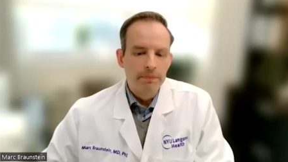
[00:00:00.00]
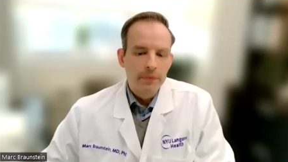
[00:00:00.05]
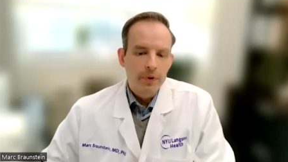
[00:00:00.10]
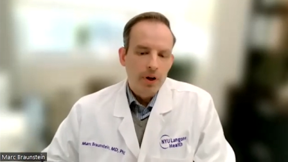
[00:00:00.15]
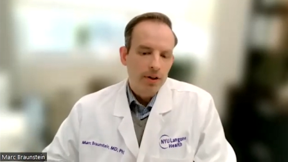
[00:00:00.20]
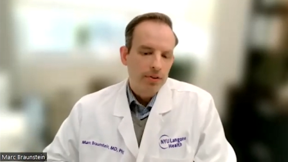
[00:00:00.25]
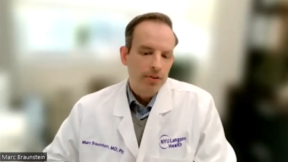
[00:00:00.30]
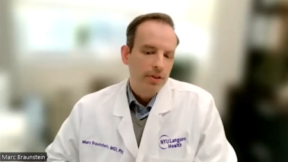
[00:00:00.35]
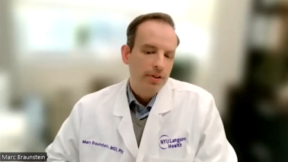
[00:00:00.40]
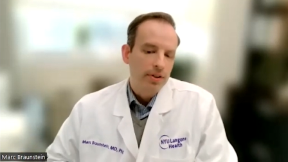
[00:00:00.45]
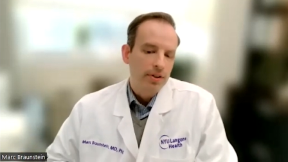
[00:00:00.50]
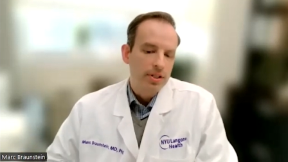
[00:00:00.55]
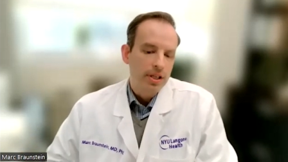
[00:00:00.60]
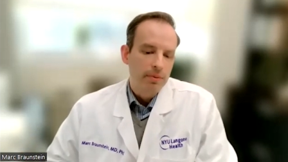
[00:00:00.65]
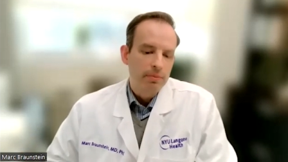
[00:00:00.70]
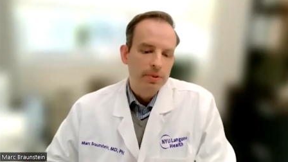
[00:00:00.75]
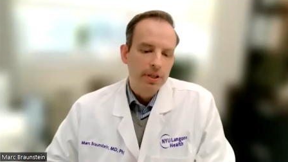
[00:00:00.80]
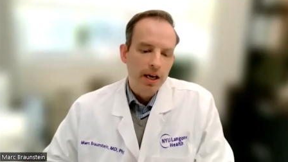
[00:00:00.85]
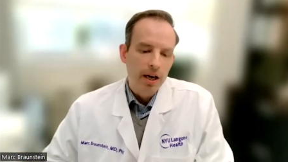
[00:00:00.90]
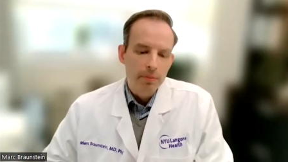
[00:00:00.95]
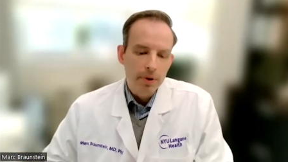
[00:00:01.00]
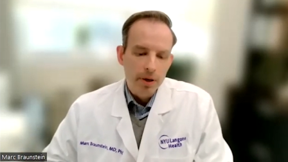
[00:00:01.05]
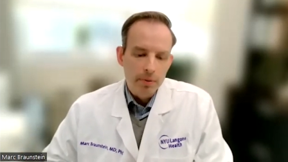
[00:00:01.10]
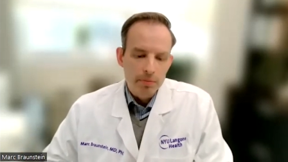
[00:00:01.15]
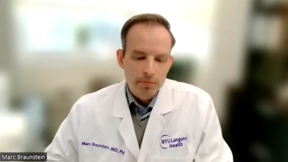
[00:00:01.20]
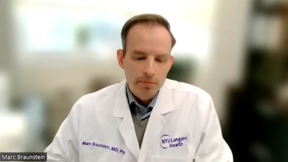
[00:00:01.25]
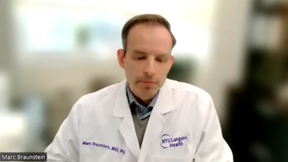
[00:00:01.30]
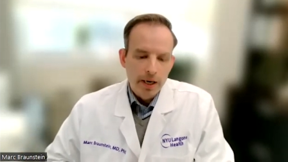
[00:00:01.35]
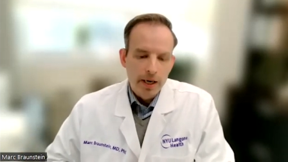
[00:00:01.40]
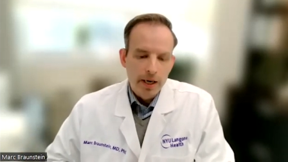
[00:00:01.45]
Also, at the same
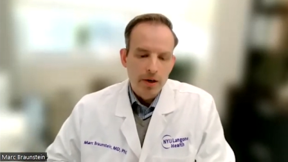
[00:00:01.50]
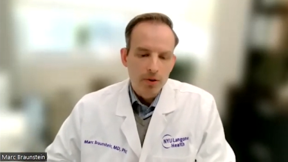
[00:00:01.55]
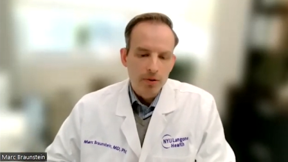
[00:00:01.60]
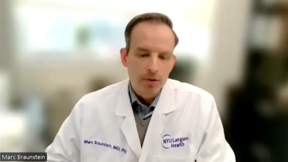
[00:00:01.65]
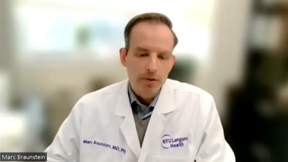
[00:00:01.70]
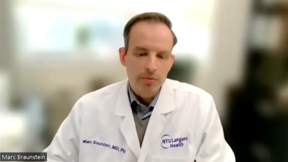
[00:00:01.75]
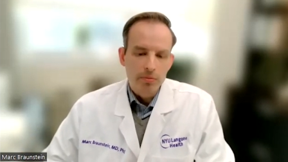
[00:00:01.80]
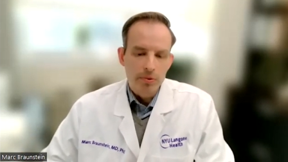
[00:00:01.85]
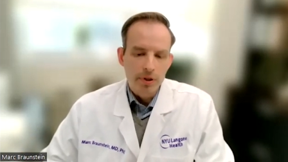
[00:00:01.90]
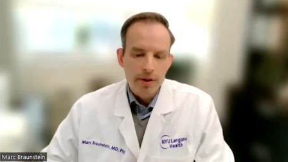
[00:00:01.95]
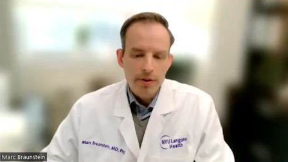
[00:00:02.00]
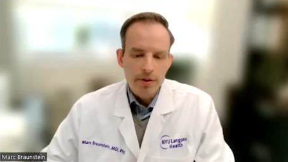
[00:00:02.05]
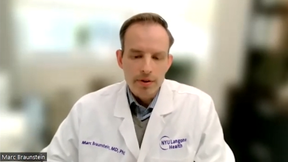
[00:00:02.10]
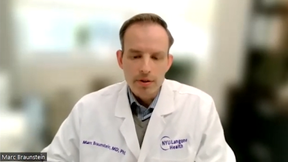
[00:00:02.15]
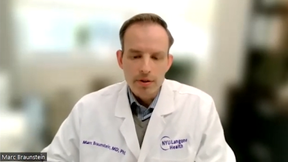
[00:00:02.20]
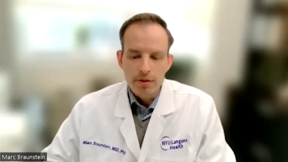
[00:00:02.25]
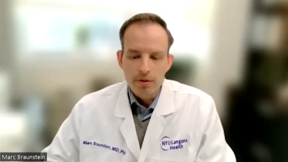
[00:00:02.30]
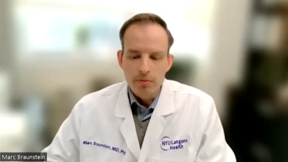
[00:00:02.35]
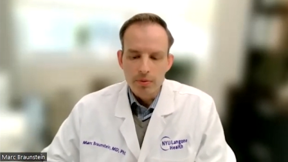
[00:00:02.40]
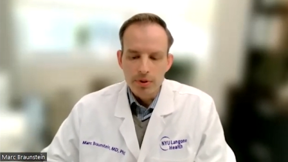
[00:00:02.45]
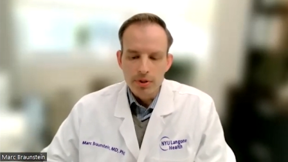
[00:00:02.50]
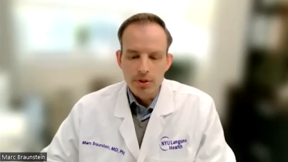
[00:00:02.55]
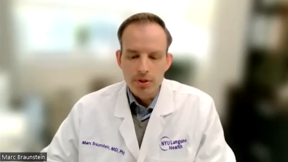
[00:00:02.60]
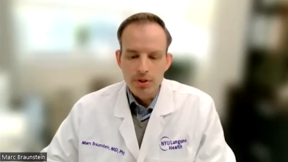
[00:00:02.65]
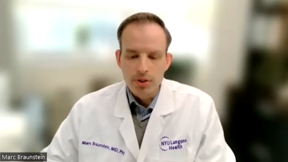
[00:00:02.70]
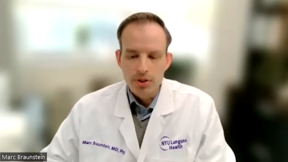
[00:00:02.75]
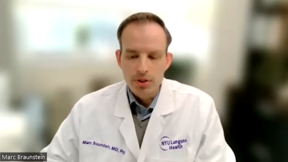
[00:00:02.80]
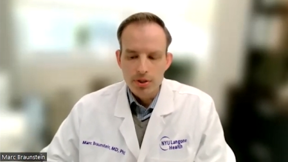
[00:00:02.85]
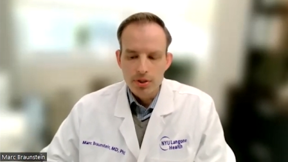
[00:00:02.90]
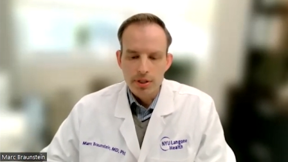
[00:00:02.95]
time, my older brother
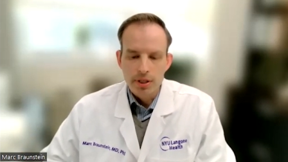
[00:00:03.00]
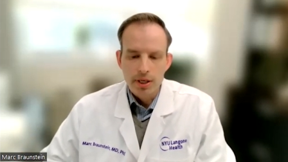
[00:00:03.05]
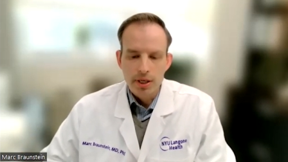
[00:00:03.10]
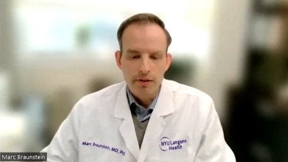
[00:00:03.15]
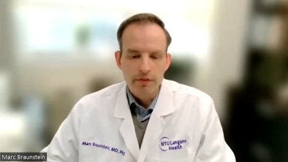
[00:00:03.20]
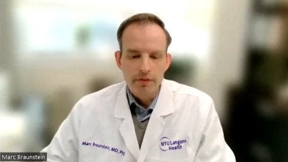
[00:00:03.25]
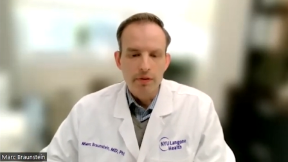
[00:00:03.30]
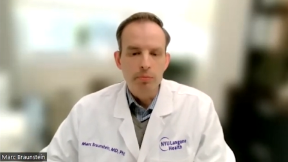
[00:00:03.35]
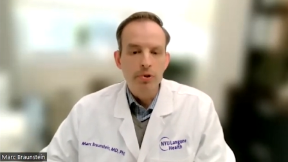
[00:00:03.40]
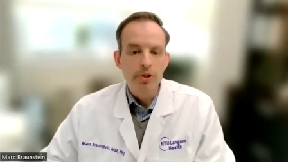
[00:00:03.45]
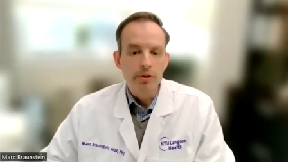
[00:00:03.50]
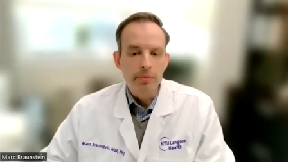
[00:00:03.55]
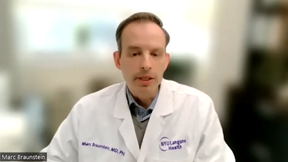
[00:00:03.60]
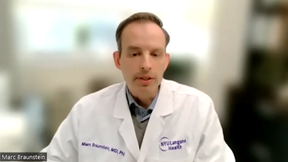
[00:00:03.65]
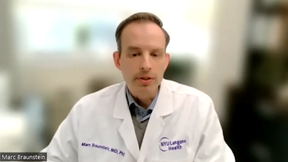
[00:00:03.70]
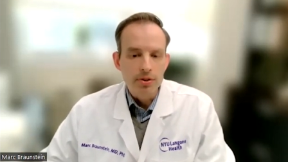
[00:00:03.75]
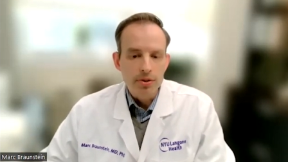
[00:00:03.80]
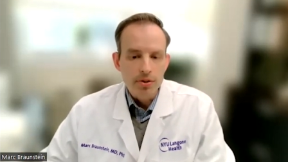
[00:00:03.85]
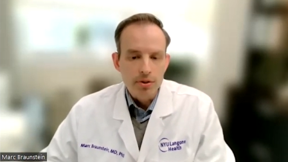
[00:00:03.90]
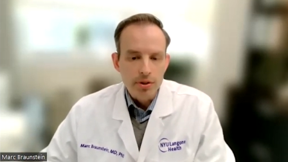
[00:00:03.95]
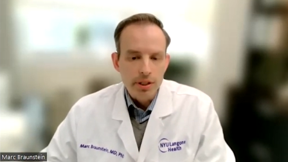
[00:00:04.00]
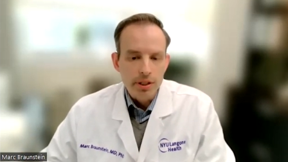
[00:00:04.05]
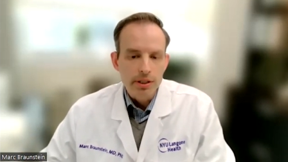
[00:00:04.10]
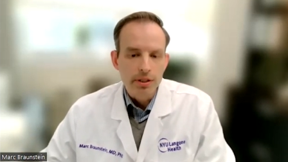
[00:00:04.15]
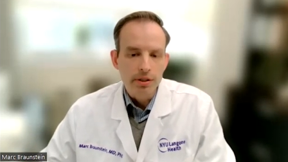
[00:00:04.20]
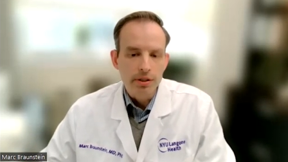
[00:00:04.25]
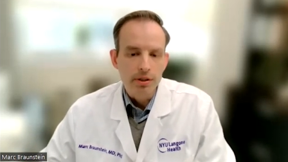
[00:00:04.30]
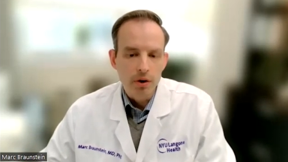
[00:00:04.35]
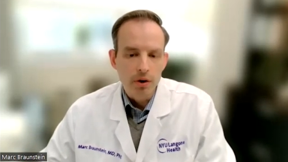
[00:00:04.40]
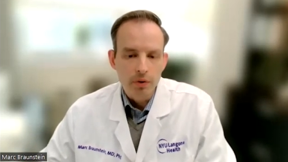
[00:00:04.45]
was kind of a pre-med
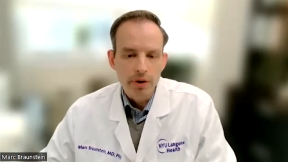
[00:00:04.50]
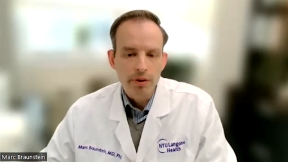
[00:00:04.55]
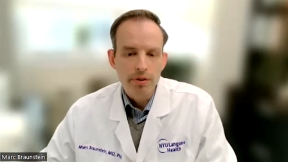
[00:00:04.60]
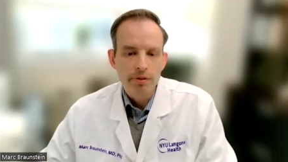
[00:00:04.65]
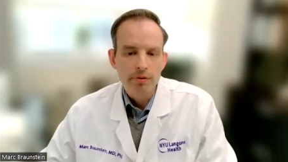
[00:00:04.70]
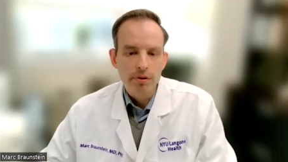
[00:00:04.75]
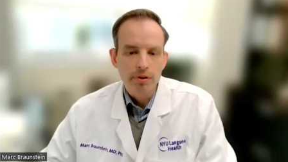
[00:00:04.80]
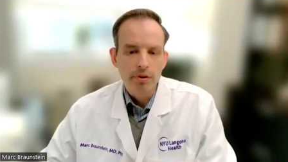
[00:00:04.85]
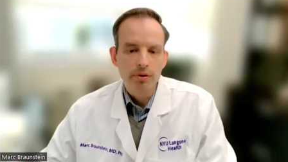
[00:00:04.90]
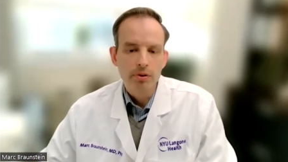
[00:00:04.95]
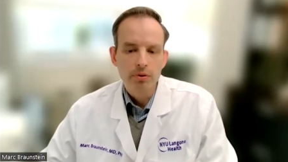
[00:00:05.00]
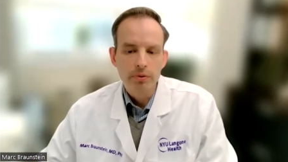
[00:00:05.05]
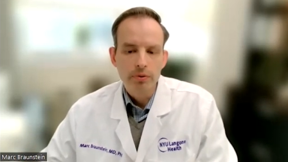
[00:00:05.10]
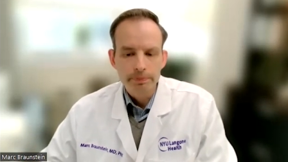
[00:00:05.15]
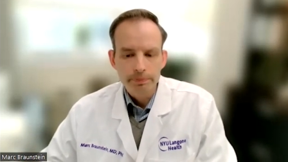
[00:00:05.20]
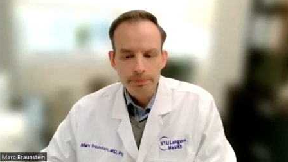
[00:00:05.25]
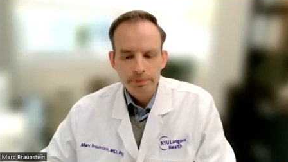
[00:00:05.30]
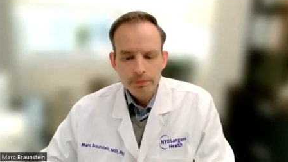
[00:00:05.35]
student and going through